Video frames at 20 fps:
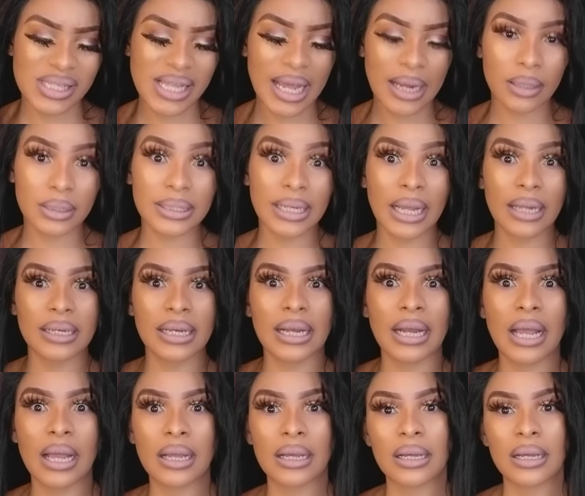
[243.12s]
that now that
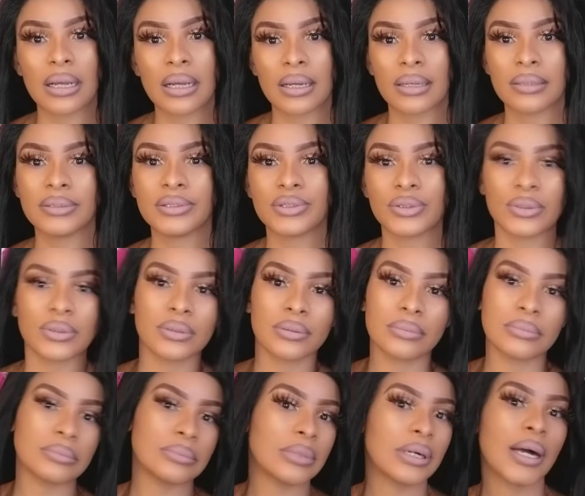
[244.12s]
I, you know,
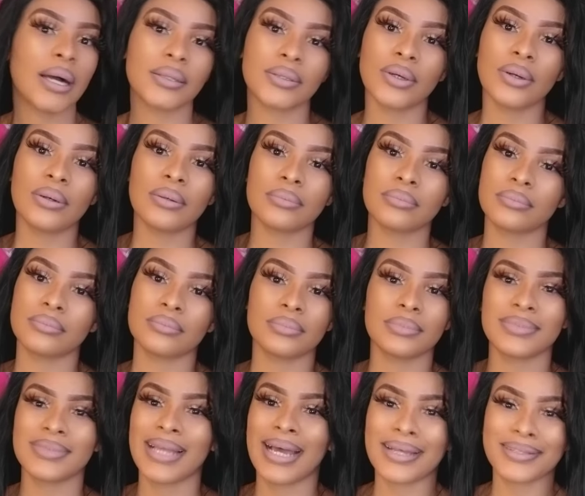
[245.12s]
I don't
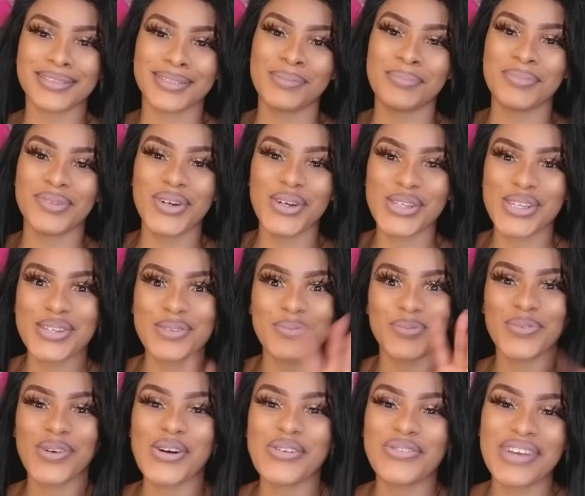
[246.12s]
that much,
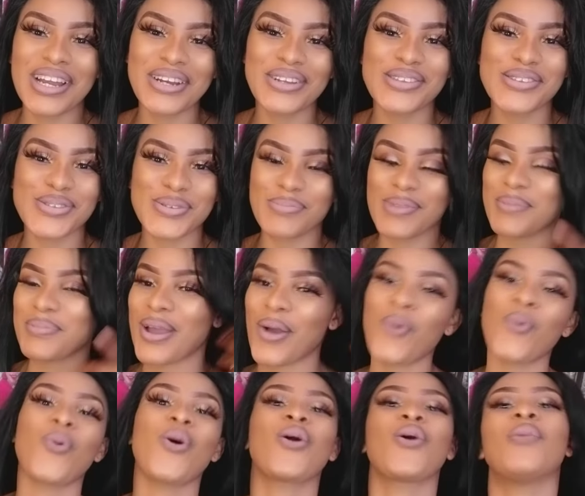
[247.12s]
but very soon maybe
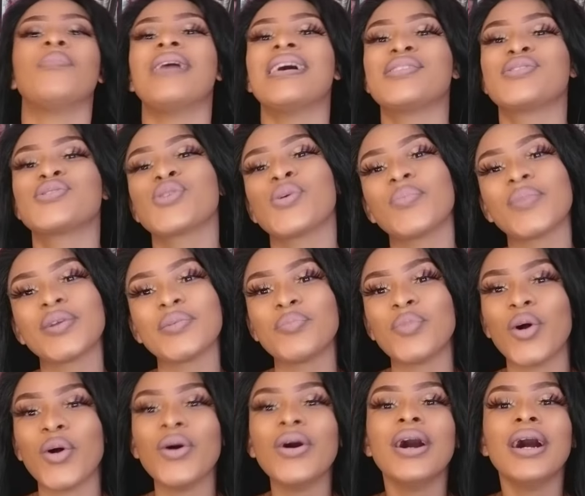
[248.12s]
I'll work on my tummy
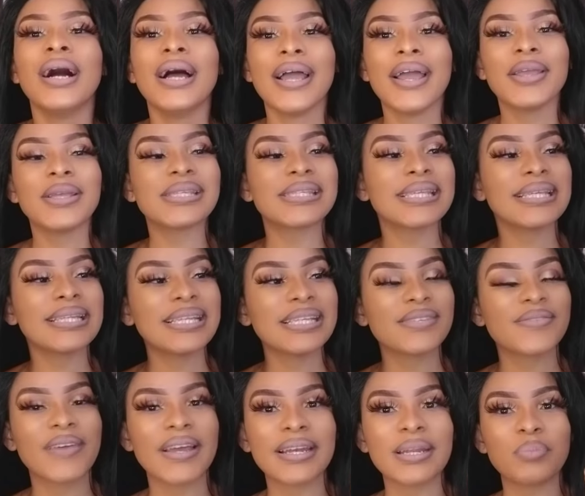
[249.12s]
more. You see
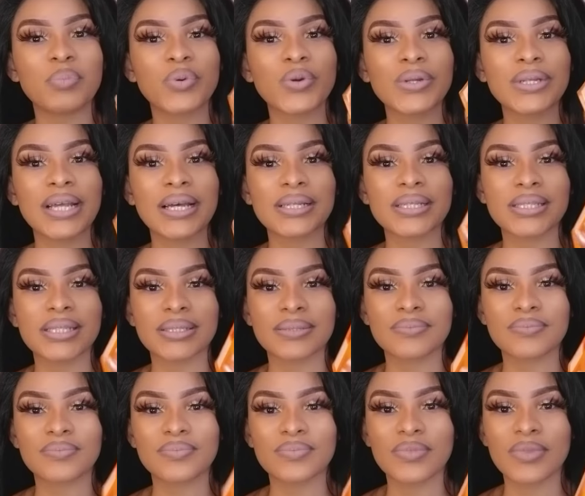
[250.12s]
this very product?
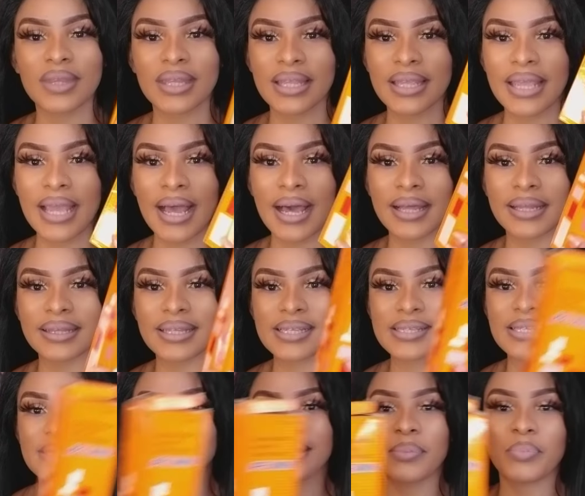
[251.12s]
Yeah,
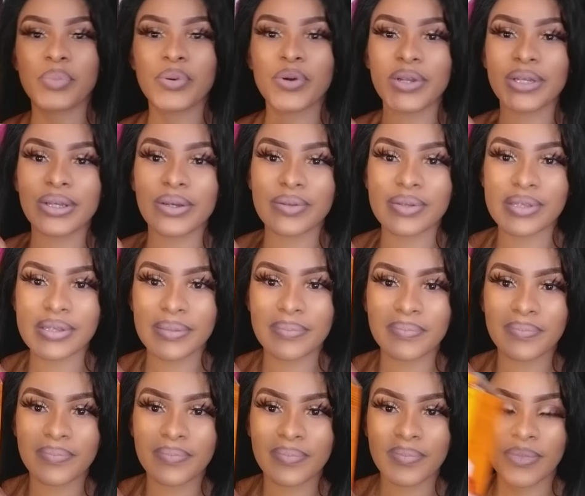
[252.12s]
this is the product.
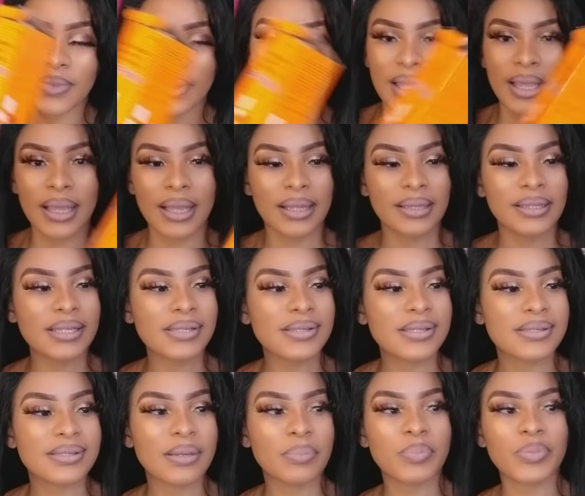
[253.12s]
This
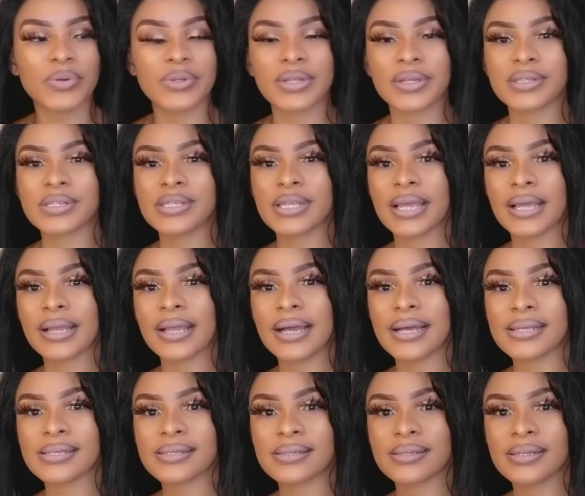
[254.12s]
is the product here,
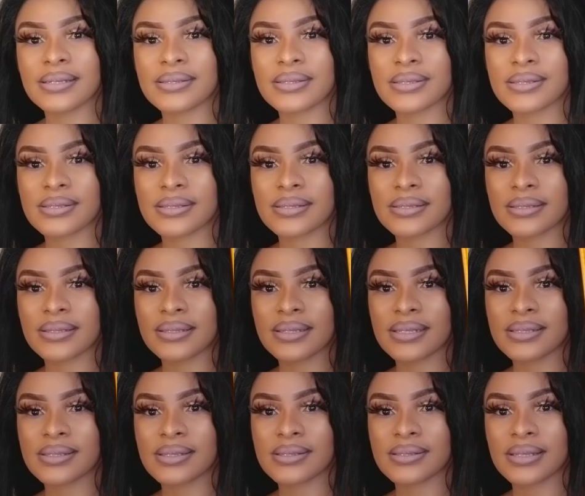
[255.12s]
guys. This is
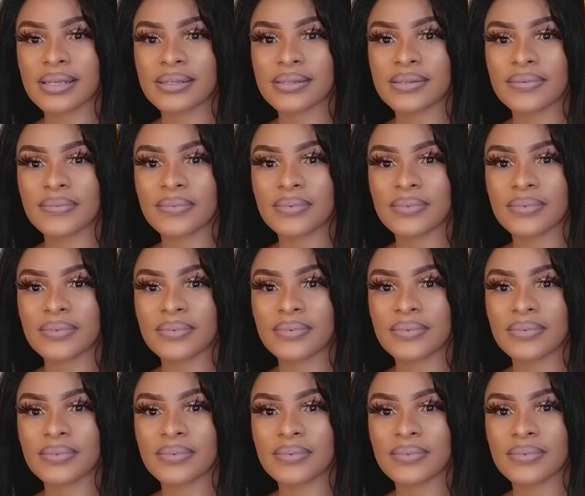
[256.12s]
it.